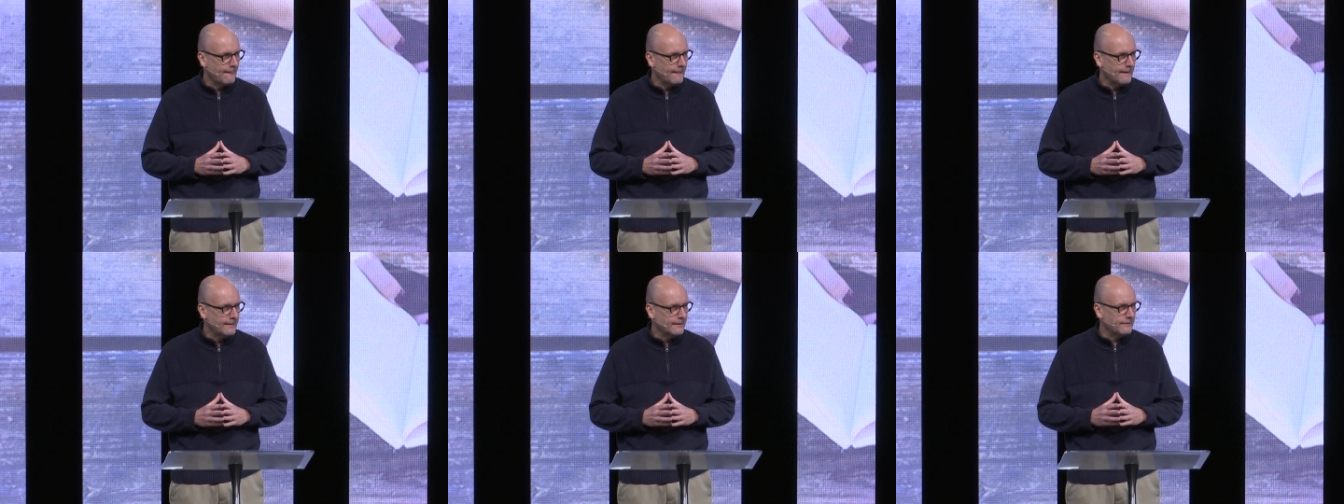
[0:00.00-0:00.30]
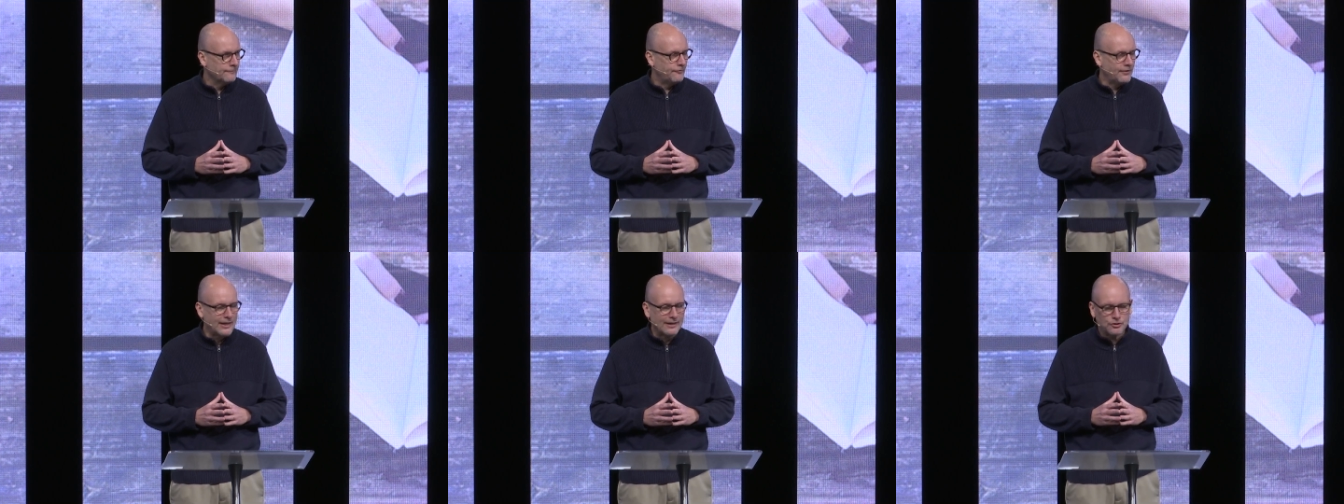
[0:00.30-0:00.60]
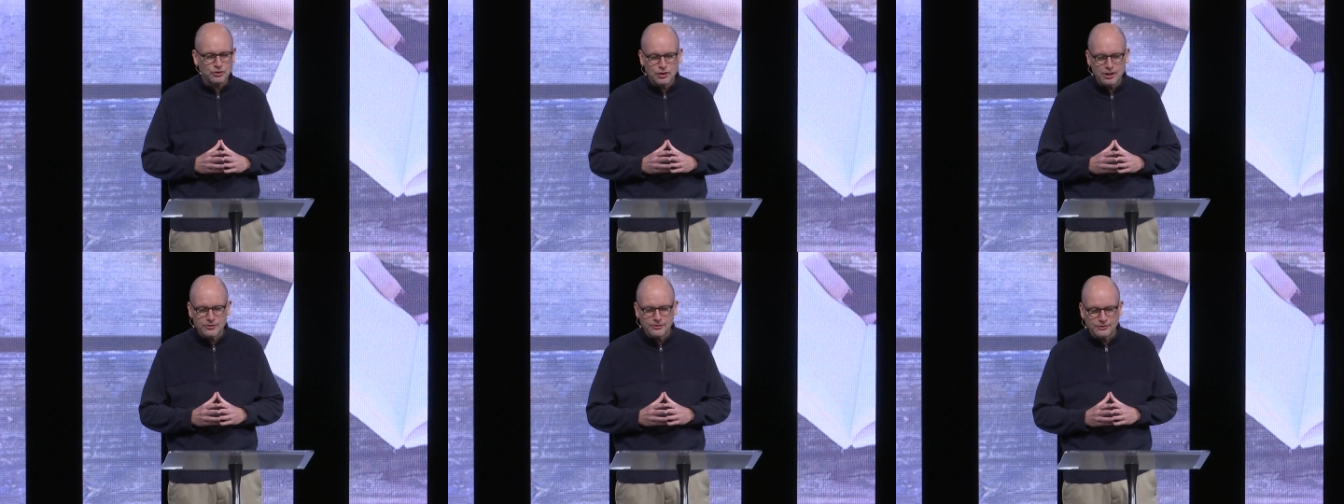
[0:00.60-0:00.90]
In fact,
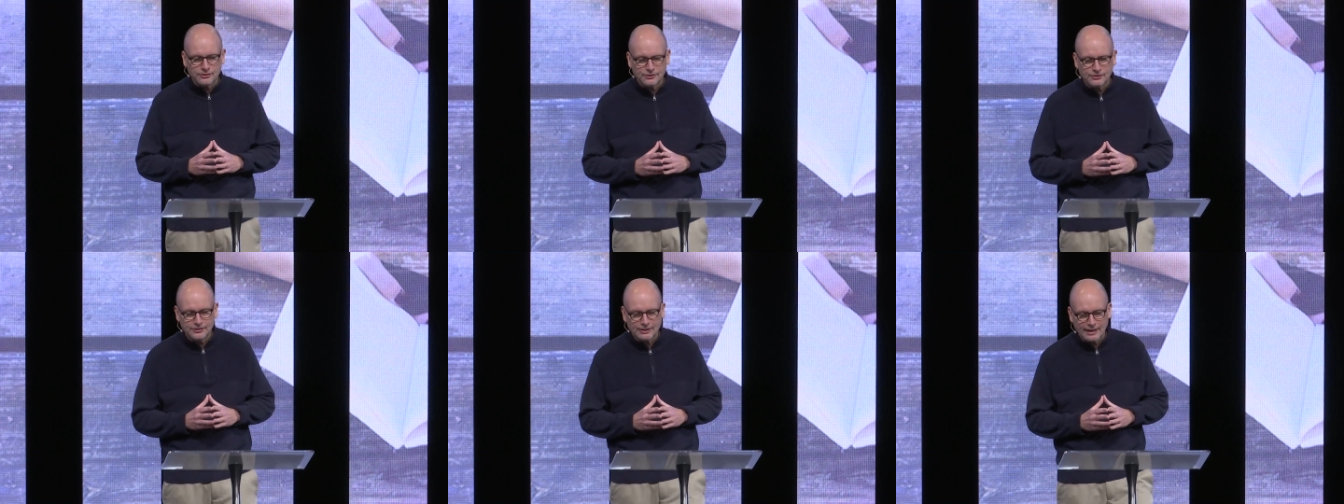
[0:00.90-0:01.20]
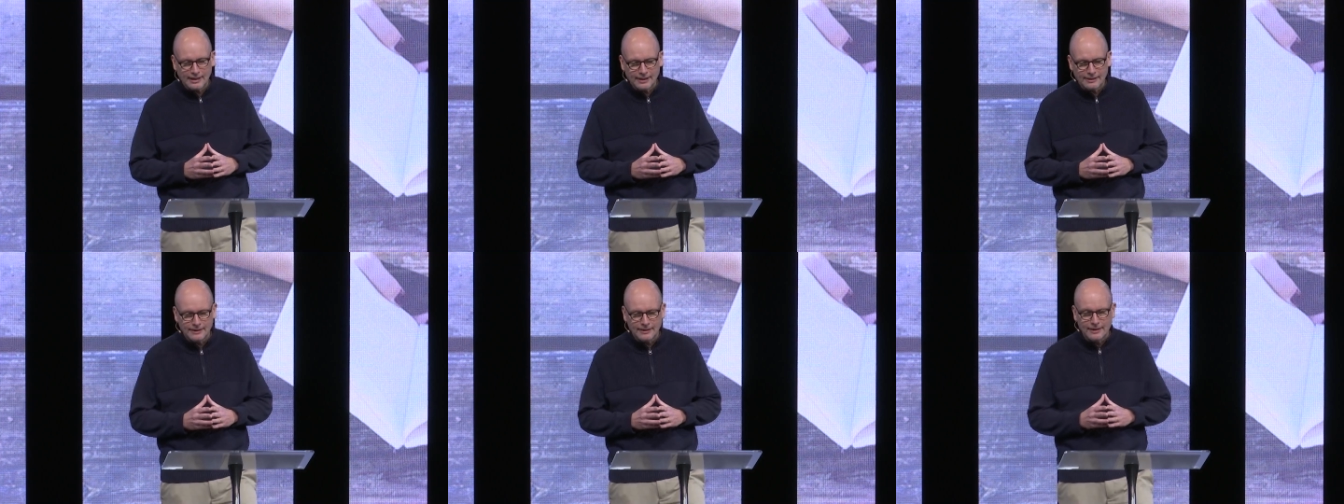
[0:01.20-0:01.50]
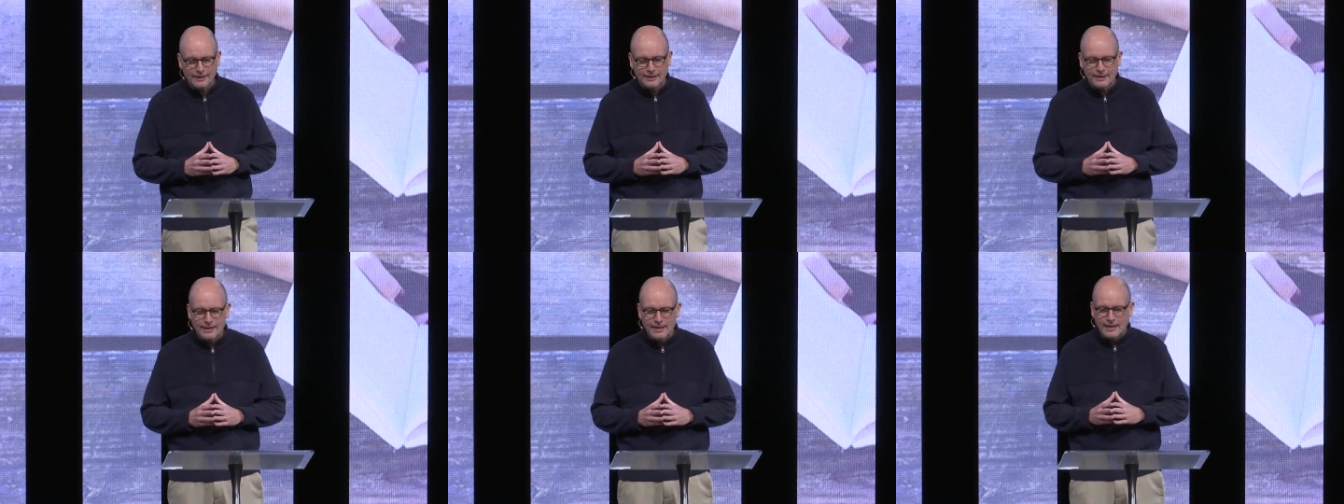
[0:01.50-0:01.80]
Jesus said,
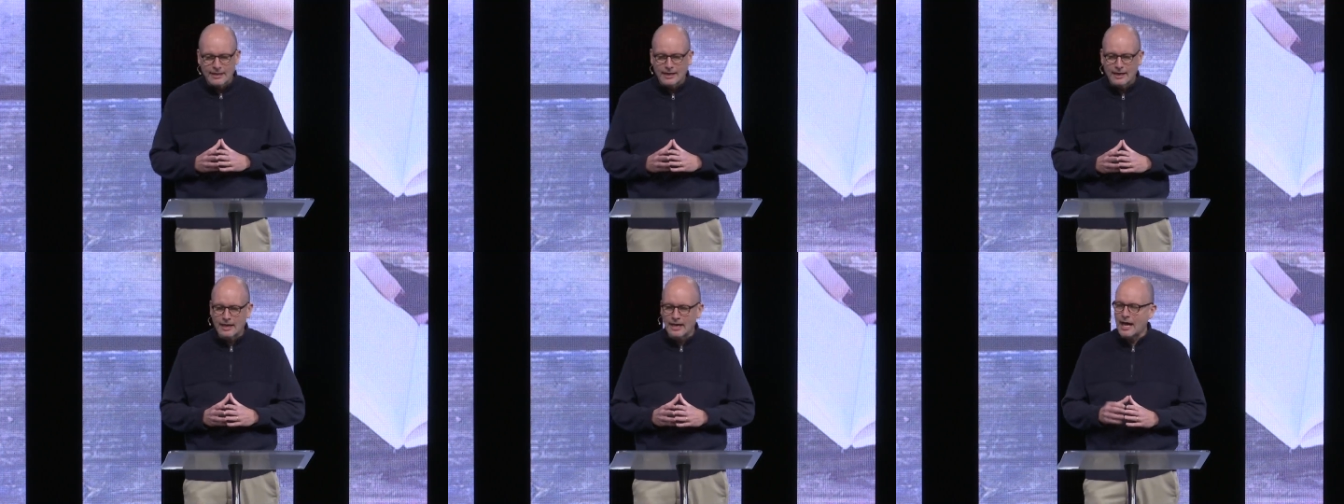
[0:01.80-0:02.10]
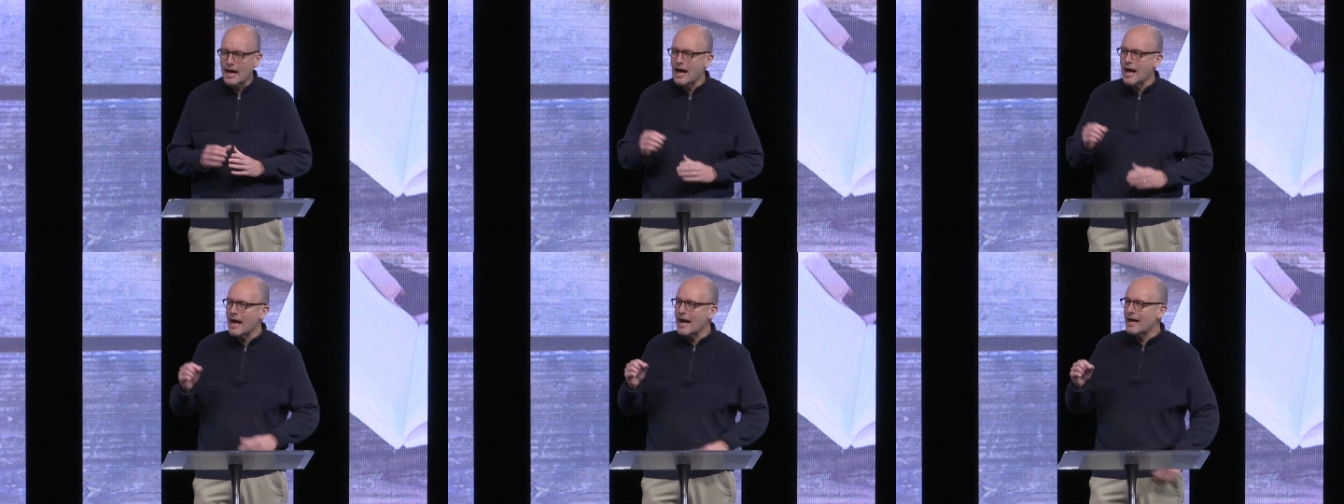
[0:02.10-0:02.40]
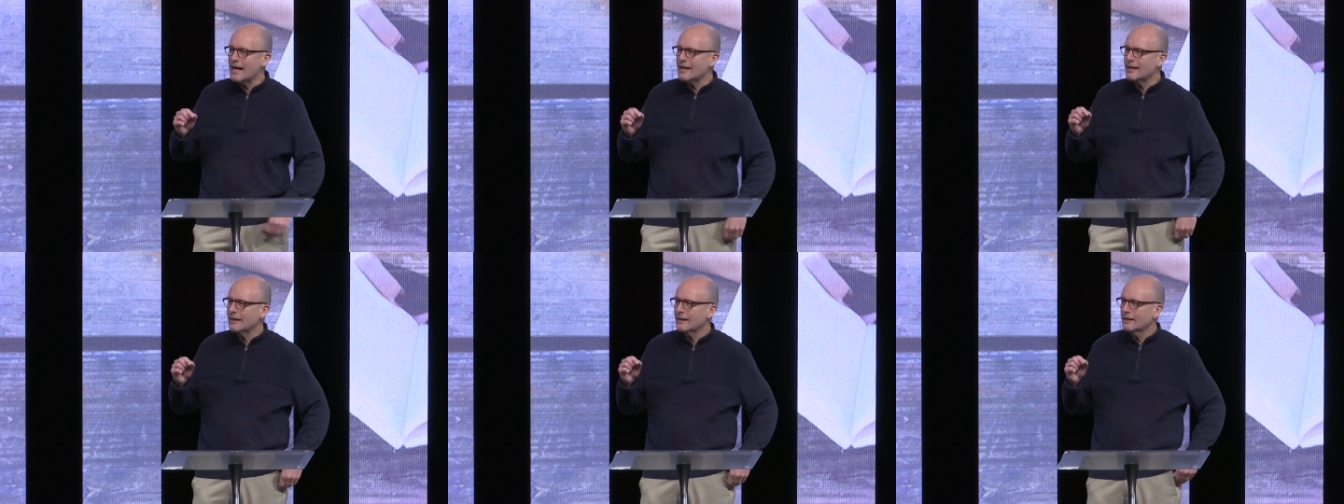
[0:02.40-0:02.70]
uh,
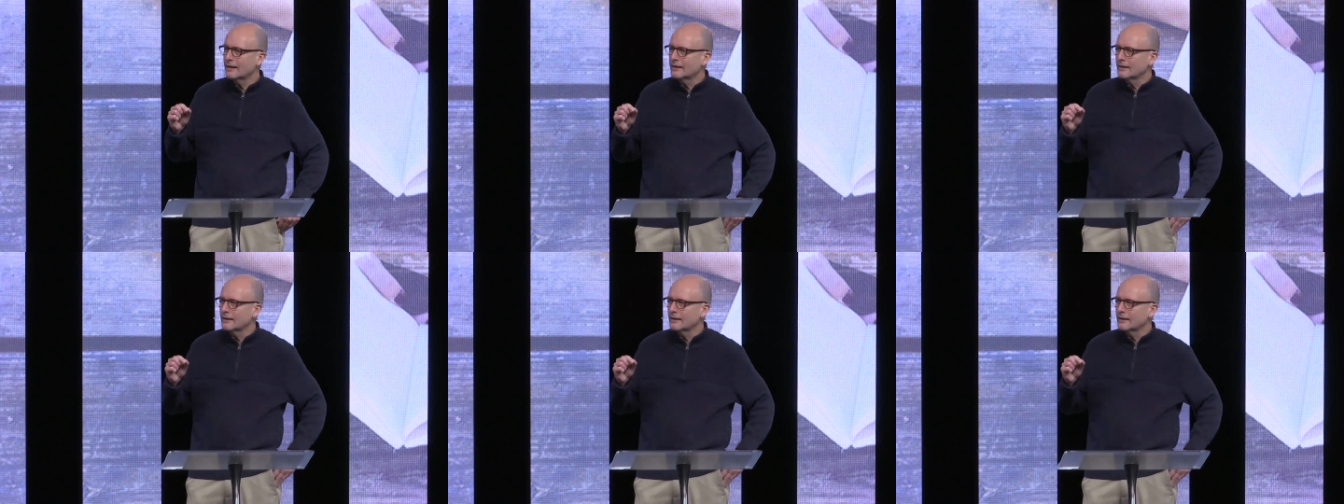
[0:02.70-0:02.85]
I